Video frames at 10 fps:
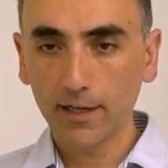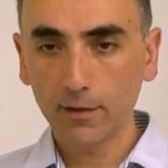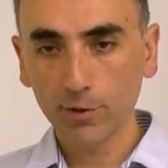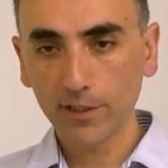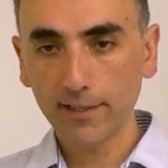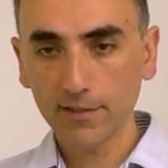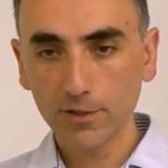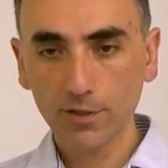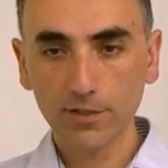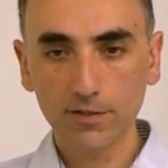
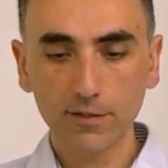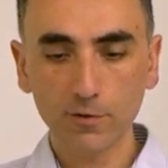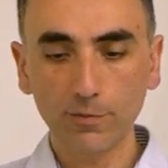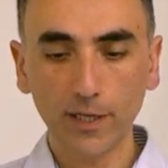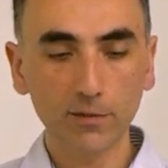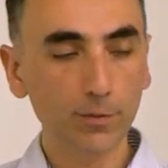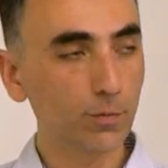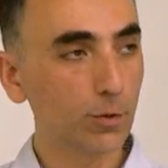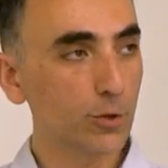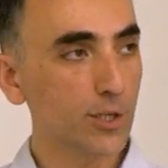Organization consists of multiple
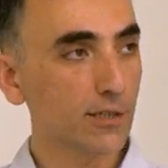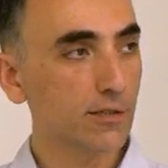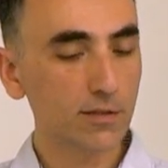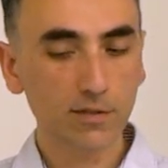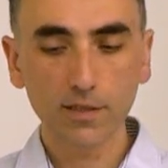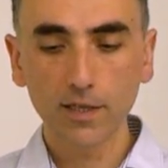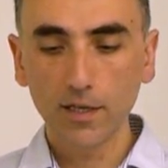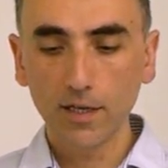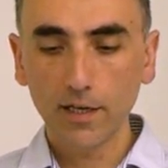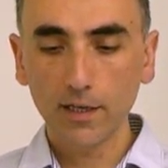projects.
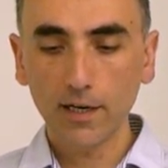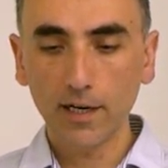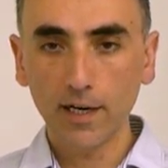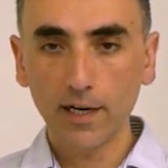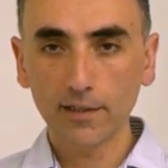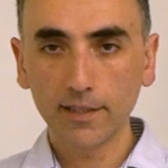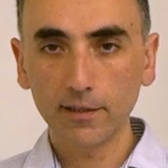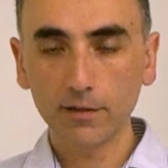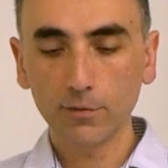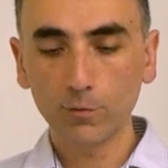
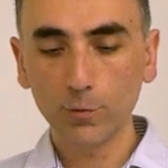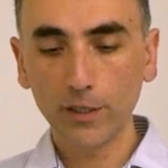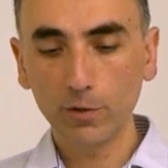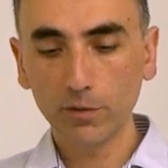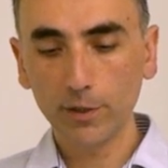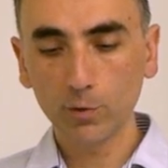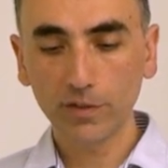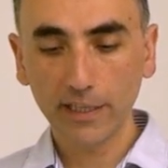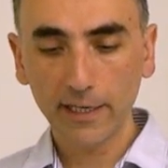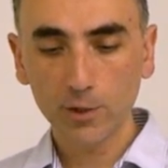Then we will be
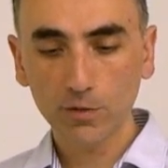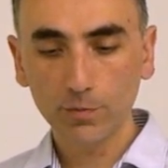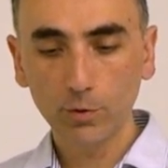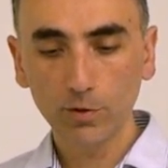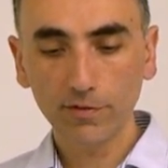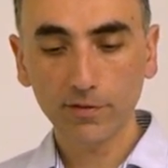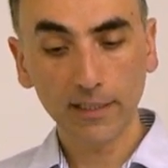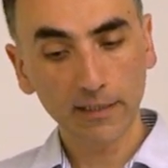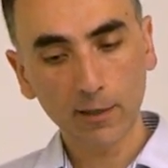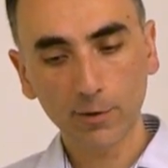using agent pools,
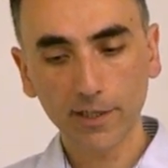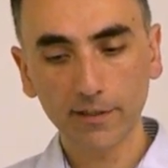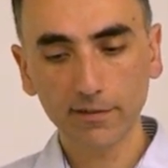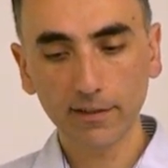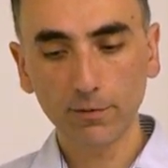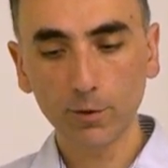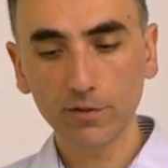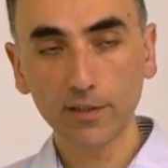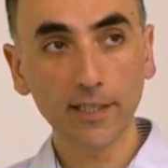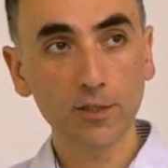in our case
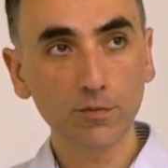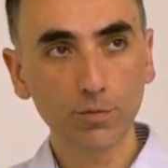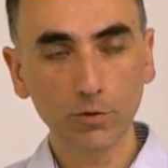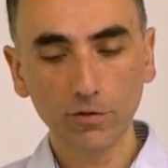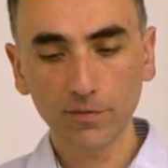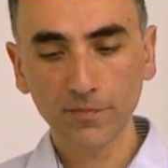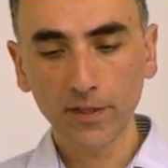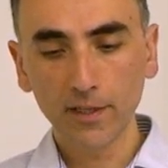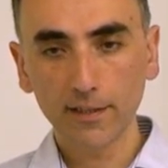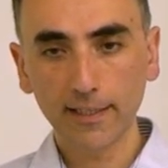self-hosted agent pools,
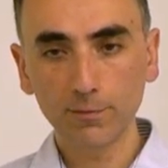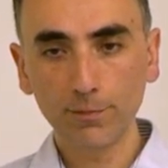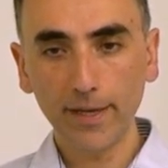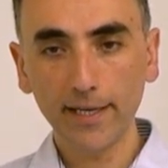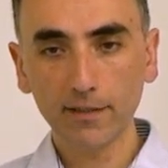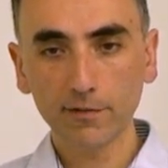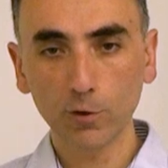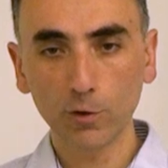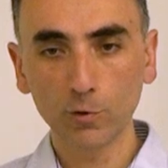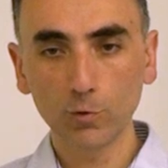that make,
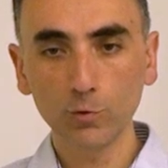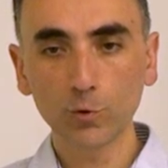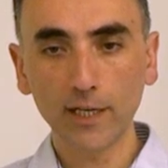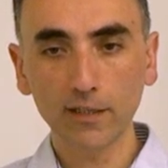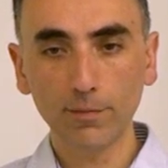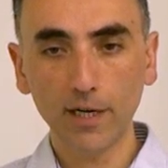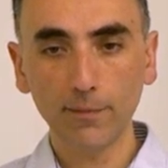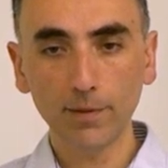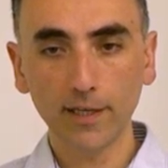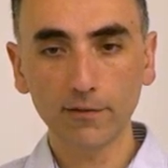so you could run the
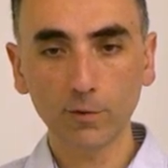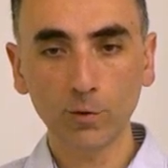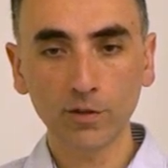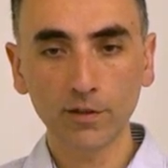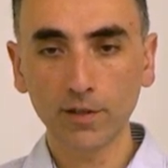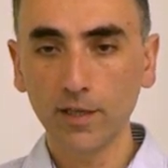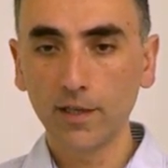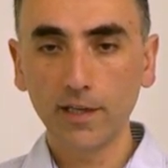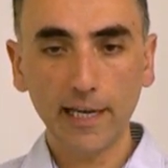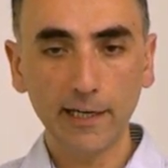pipelines on
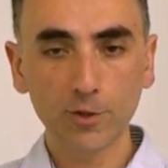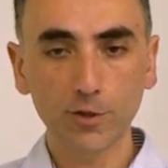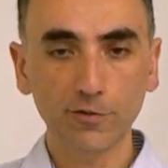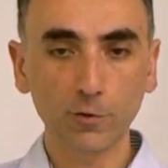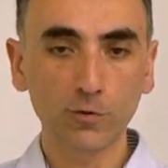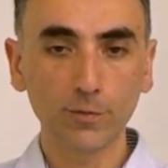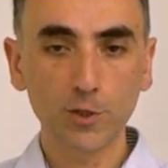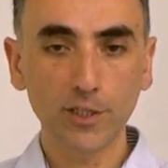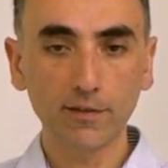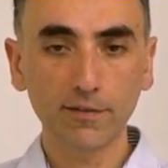Azure's own
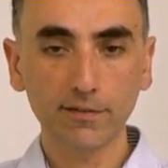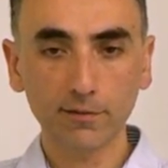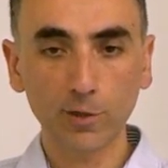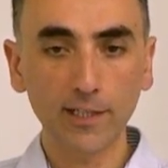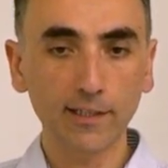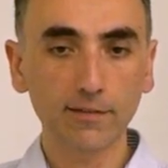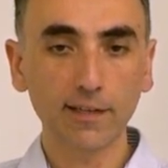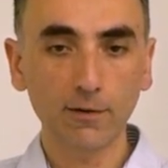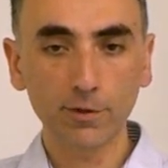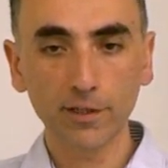machines running
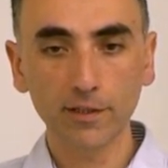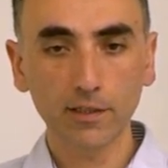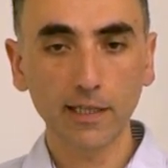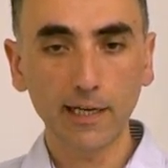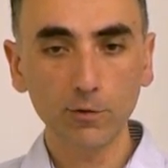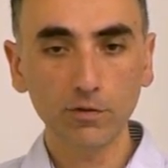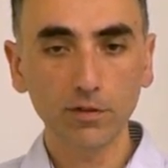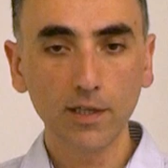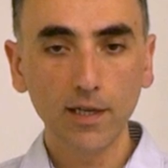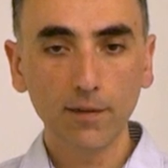somewhere in the cloud.
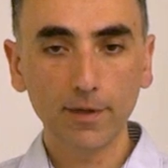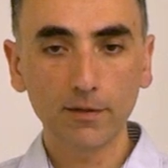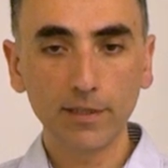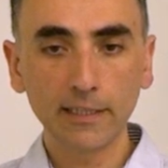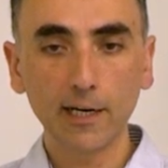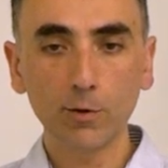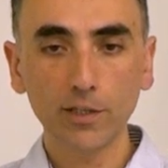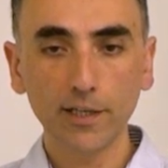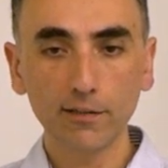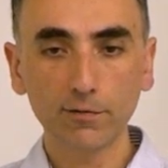But in our
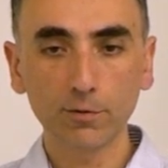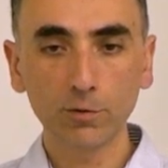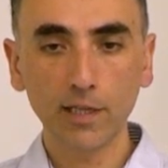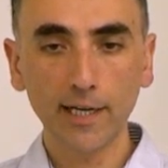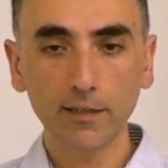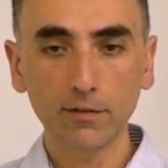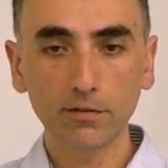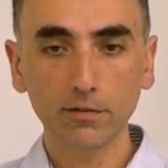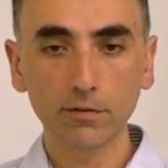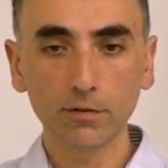case, we would like
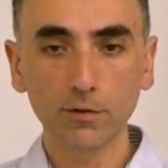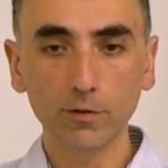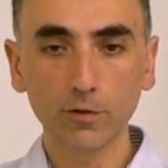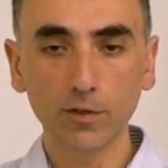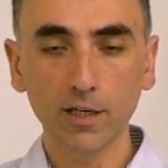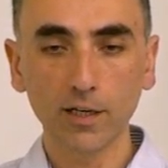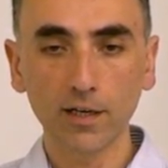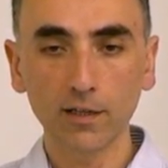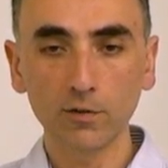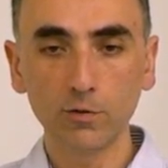to
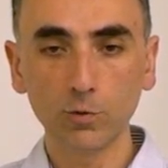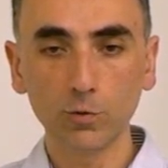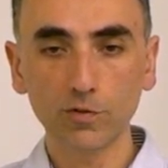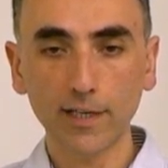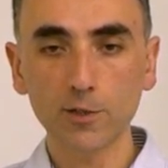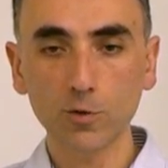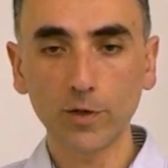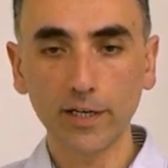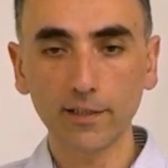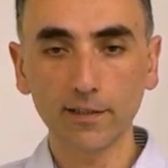do such a
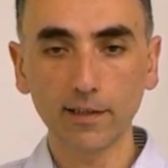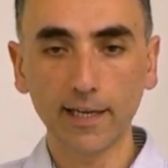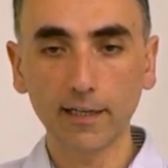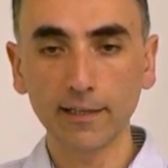way that like